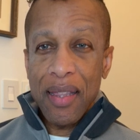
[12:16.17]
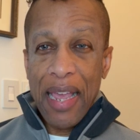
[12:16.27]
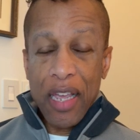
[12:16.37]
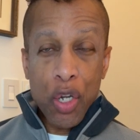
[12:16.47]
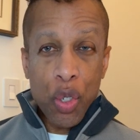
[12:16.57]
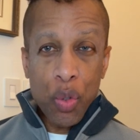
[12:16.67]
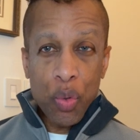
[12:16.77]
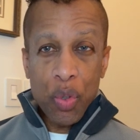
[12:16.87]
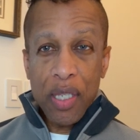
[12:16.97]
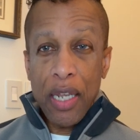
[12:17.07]
they can
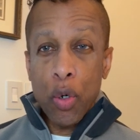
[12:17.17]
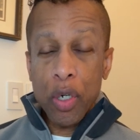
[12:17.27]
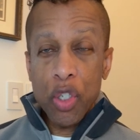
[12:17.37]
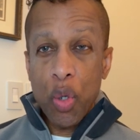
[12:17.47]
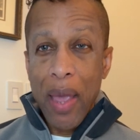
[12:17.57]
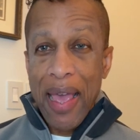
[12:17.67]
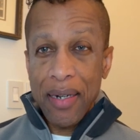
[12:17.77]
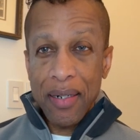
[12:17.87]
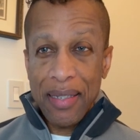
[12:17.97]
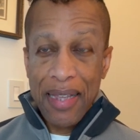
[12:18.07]
use in order to
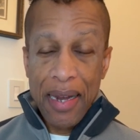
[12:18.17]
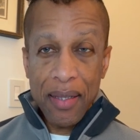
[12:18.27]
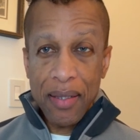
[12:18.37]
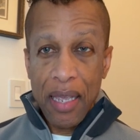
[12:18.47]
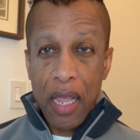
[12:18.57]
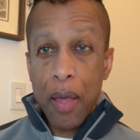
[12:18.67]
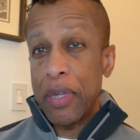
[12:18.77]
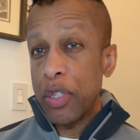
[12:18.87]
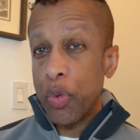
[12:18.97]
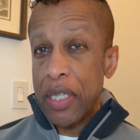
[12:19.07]
end a tenancy,
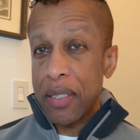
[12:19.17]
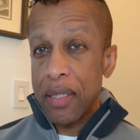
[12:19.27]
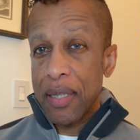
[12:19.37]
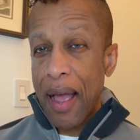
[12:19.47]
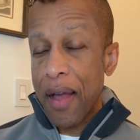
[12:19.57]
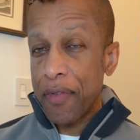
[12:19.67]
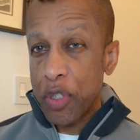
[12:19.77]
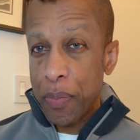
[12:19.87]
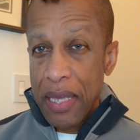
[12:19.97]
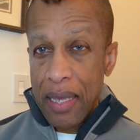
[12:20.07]
but the reasons have
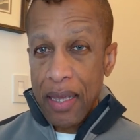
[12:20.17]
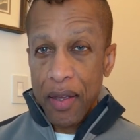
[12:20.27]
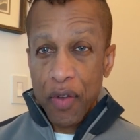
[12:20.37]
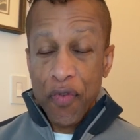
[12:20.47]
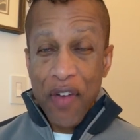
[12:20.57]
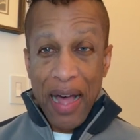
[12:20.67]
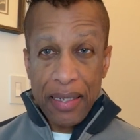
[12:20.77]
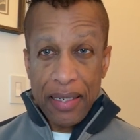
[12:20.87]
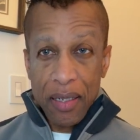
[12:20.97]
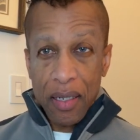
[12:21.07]
to be
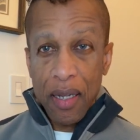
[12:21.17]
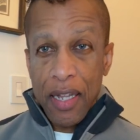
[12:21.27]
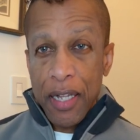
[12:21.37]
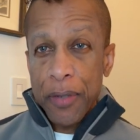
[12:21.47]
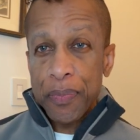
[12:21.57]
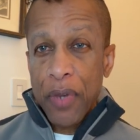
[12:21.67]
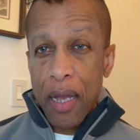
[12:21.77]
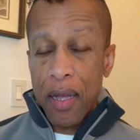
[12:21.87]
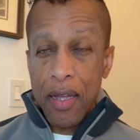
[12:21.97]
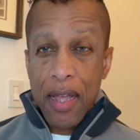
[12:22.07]
valid
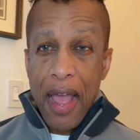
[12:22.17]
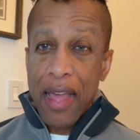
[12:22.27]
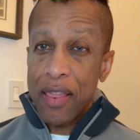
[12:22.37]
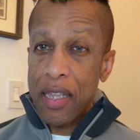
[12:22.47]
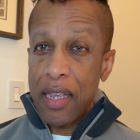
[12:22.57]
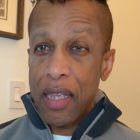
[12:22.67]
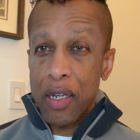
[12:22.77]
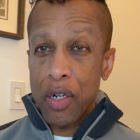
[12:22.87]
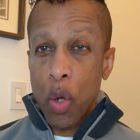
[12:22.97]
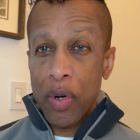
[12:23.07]
and the
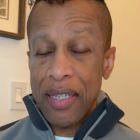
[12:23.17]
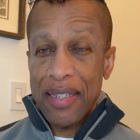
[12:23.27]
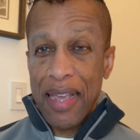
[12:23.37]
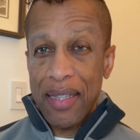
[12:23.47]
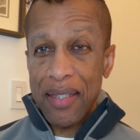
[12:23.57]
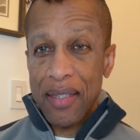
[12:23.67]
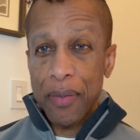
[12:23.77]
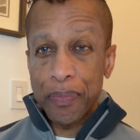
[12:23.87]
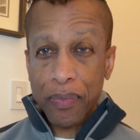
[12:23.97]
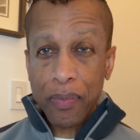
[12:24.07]
notice dates
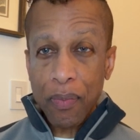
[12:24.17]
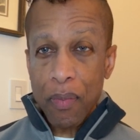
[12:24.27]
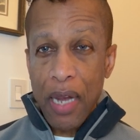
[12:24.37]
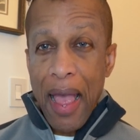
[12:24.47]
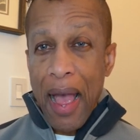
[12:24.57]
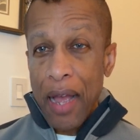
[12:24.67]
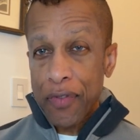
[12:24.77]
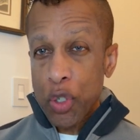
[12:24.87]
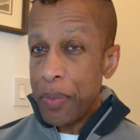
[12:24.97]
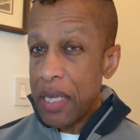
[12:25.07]

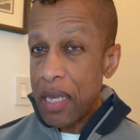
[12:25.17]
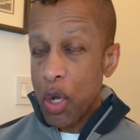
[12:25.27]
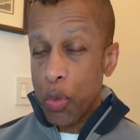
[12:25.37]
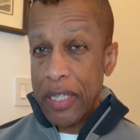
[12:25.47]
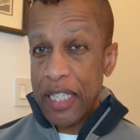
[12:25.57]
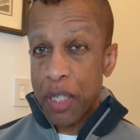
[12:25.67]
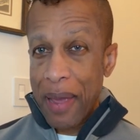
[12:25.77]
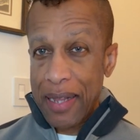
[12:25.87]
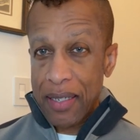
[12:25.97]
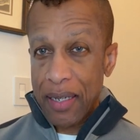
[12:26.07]
have to be
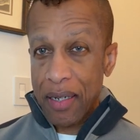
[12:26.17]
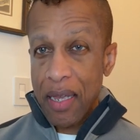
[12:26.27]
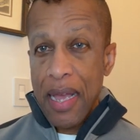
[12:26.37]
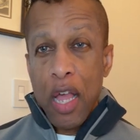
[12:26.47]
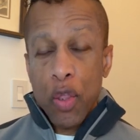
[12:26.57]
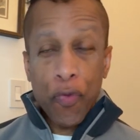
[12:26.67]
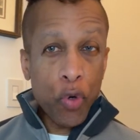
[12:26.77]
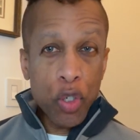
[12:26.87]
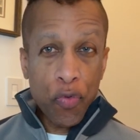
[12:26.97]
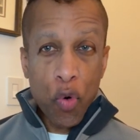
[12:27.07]
respected. The
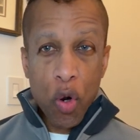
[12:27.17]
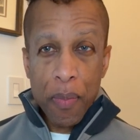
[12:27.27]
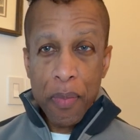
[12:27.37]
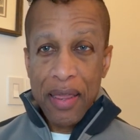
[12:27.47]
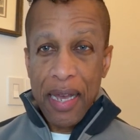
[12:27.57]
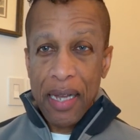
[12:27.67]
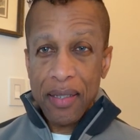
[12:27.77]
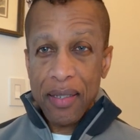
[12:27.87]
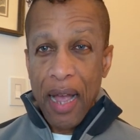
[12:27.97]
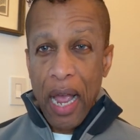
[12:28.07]
first form
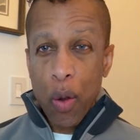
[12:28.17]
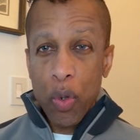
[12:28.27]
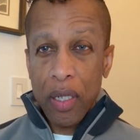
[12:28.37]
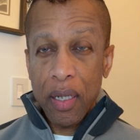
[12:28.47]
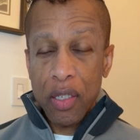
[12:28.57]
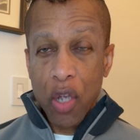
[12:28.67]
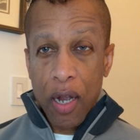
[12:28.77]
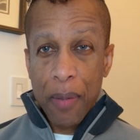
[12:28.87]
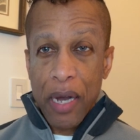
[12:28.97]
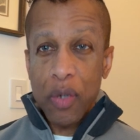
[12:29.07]
that I will
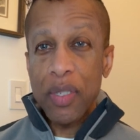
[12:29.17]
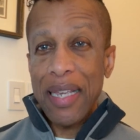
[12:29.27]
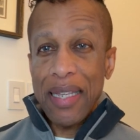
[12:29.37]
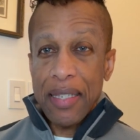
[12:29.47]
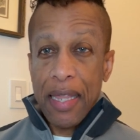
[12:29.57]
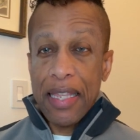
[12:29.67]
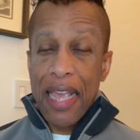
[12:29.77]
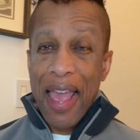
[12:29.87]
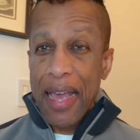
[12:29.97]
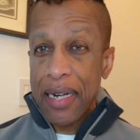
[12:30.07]
talk about is
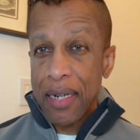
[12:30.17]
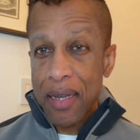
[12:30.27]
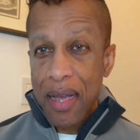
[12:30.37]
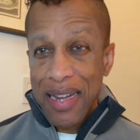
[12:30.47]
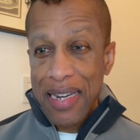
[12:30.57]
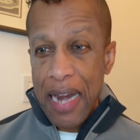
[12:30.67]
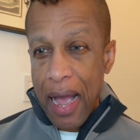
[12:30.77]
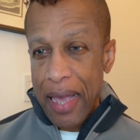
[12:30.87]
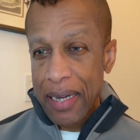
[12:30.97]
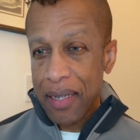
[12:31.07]
the
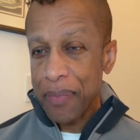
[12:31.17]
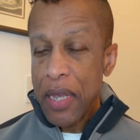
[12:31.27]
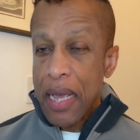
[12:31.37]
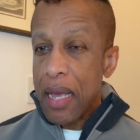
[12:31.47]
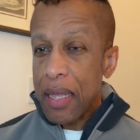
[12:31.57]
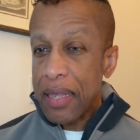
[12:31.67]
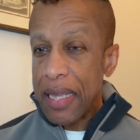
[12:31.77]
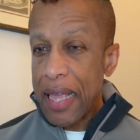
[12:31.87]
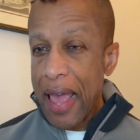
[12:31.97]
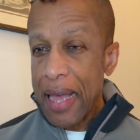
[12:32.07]
N9.
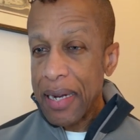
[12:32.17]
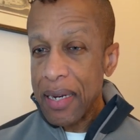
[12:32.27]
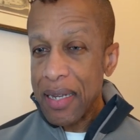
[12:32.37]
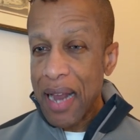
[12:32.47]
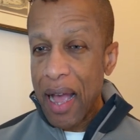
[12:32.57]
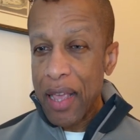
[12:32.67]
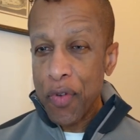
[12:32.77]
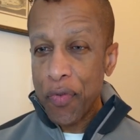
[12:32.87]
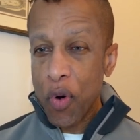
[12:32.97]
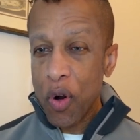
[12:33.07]
The N9
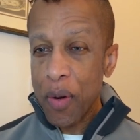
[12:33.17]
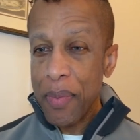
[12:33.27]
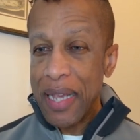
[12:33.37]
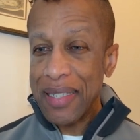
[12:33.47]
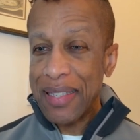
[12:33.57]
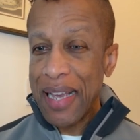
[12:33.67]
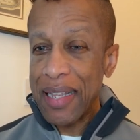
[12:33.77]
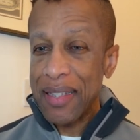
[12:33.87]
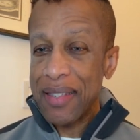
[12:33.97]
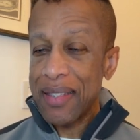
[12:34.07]
form is a
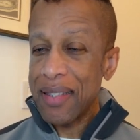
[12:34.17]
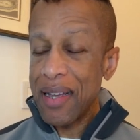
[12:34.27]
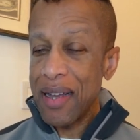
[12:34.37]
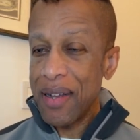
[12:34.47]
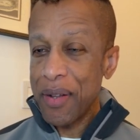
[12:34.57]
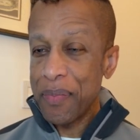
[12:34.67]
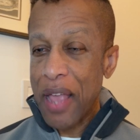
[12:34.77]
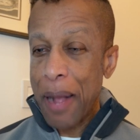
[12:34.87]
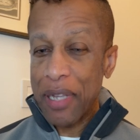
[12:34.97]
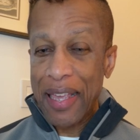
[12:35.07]
tenant's
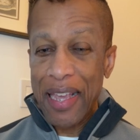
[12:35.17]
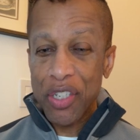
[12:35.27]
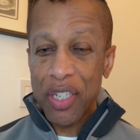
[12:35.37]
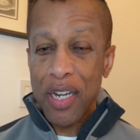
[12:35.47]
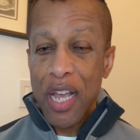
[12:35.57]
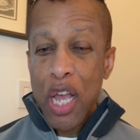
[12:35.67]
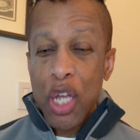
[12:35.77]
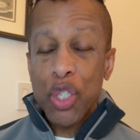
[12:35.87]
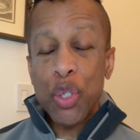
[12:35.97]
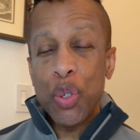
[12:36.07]
application
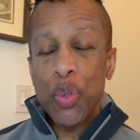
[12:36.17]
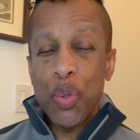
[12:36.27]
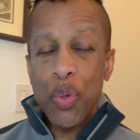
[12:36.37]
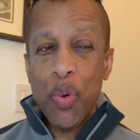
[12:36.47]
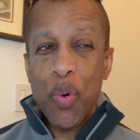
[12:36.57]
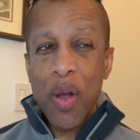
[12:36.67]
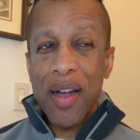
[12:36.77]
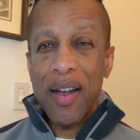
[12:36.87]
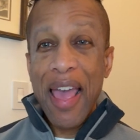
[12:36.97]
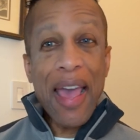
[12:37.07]
to
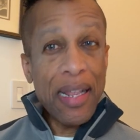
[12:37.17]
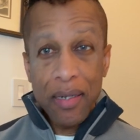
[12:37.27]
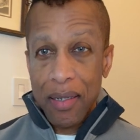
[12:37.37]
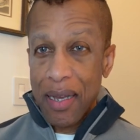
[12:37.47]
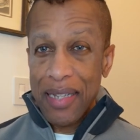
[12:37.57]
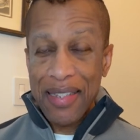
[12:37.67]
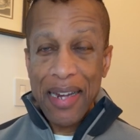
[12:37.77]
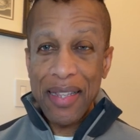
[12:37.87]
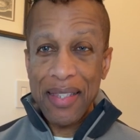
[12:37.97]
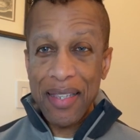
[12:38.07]
end a
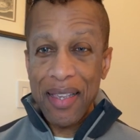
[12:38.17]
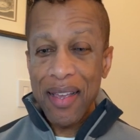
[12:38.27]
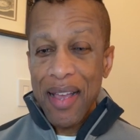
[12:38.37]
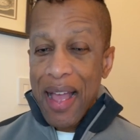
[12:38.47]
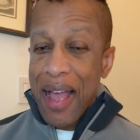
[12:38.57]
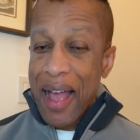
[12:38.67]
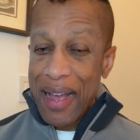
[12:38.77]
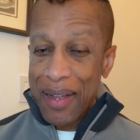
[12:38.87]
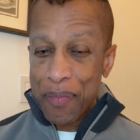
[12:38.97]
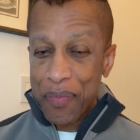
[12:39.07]
tenancy,
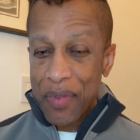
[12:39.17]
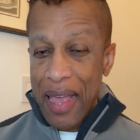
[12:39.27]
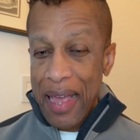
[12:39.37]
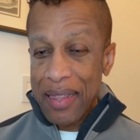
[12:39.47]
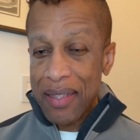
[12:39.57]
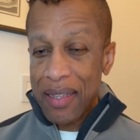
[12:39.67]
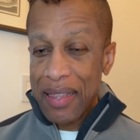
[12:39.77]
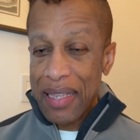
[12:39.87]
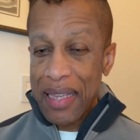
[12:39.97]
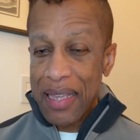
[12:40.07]
and
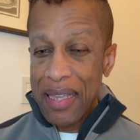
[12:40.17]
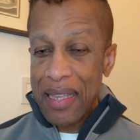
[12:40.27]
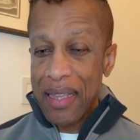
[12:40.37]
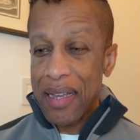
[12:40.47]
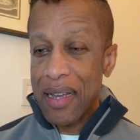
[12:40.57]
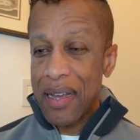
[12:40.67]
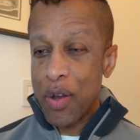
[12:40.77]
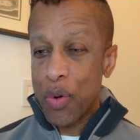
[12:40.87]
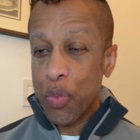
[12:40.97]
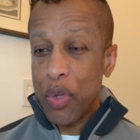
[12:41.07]
the
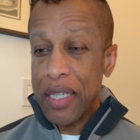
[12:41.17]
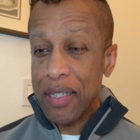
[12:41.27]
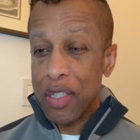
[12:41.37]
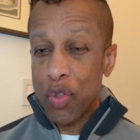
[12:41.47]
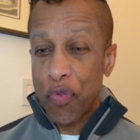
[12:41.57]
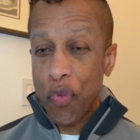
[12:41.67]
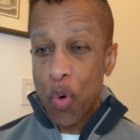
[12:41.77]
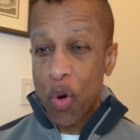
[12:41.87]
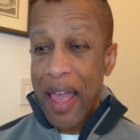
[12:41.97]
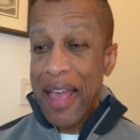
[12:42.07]
reasons
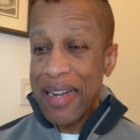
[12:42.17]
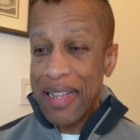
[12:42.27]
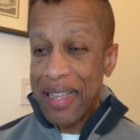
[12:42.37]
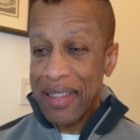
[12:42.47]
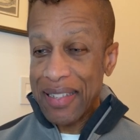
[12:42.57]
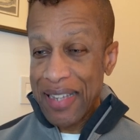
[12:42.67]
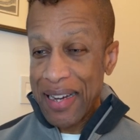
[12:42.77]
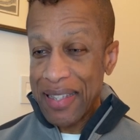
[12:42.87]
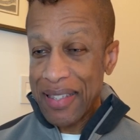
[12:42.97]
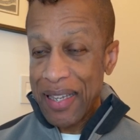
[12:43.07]
for ending the
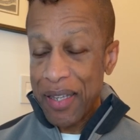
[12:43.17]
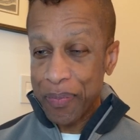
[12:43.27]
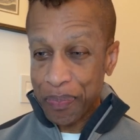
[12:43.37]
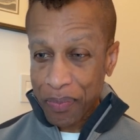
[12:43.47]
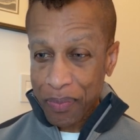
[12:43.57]
tenancy